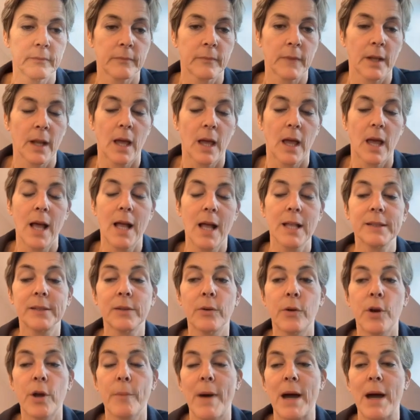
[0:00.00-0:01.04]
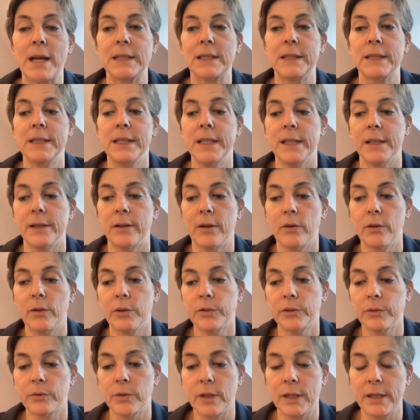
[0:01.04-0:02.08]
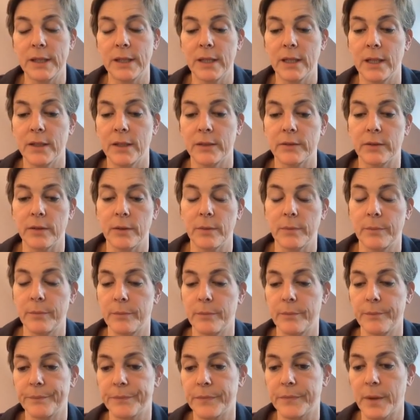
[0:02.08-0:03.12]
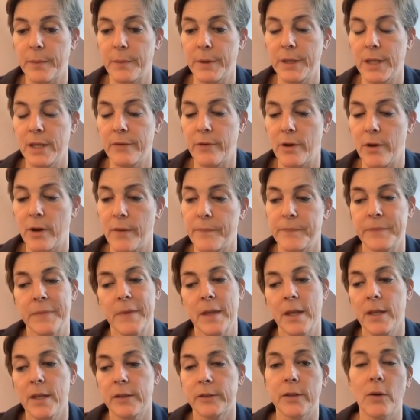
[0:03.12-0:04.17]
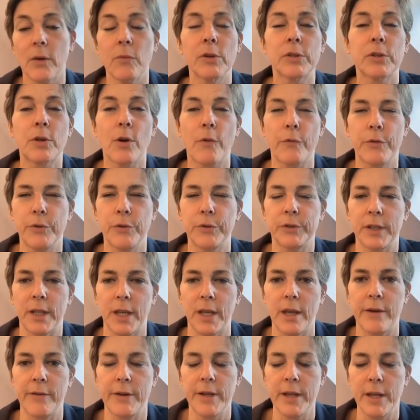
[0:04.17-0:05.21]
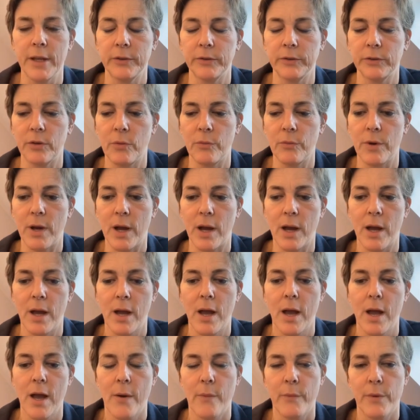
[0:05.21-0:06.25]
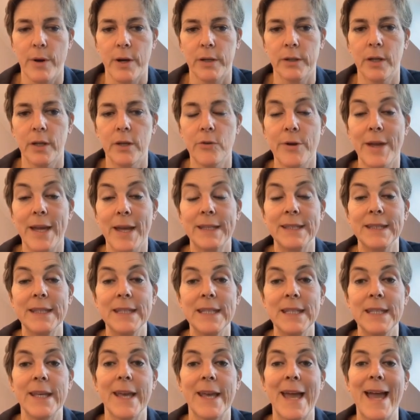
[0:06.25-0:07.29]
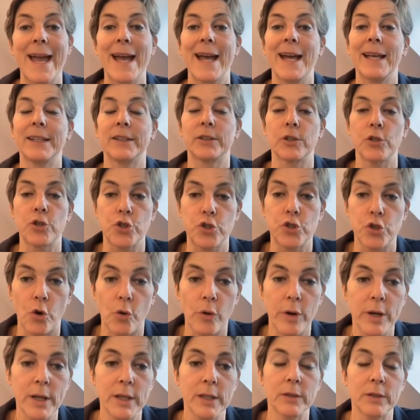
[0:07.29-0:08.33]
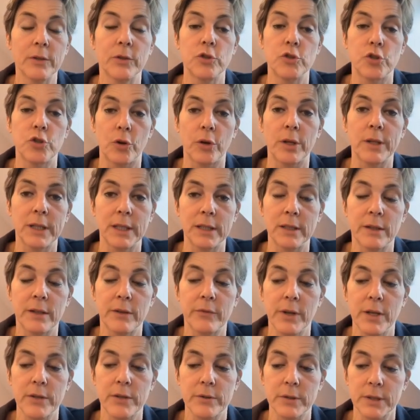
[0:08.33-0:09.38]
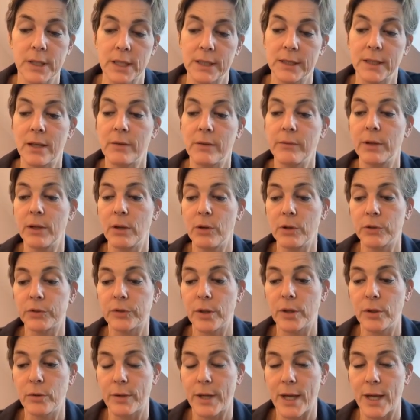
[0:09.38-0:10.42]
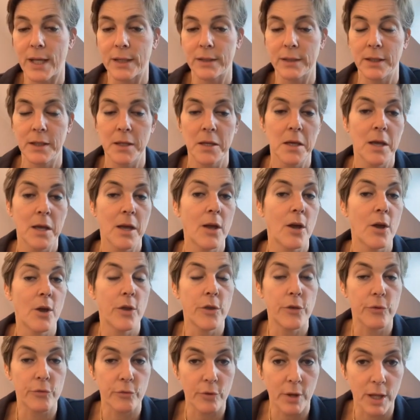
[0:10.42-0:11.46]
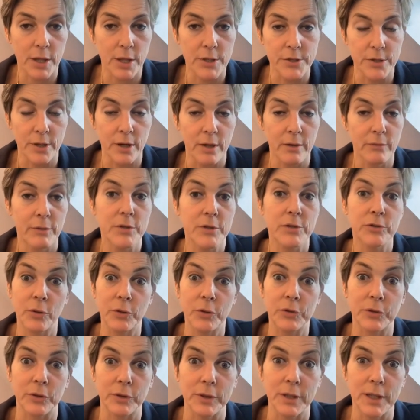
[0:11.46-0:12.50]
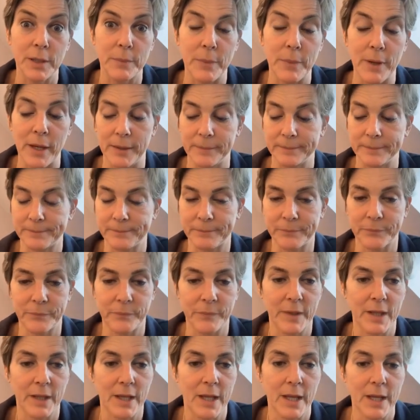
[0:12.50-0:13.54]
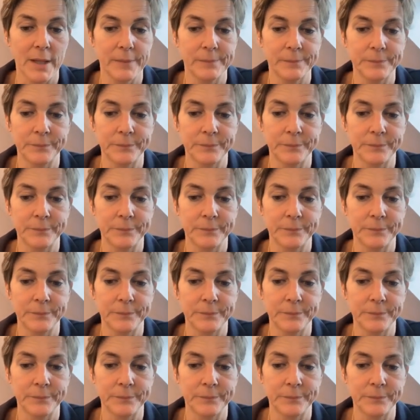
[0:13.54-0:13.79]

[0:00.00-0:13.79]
Let's talk about the knee. Also, I think it's a bit of a somewhat confusing area. So we're going to look at knee as a joint denervation, and then we'll also look at a neuralgia, which is also knee pain. Okay.